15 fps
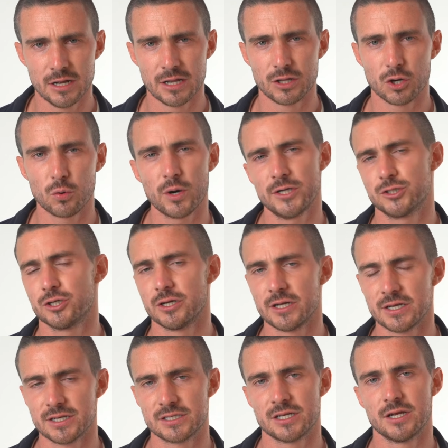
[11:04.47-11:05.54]
The question
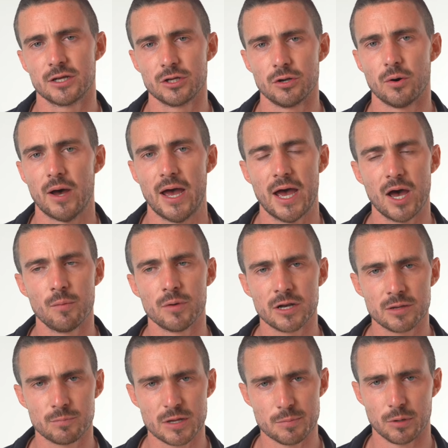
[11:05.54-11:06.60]
is, how
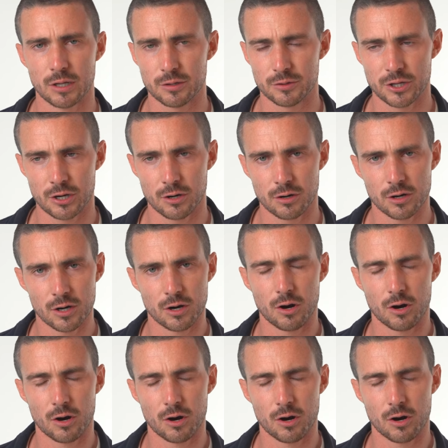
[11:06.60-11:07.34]
many people out there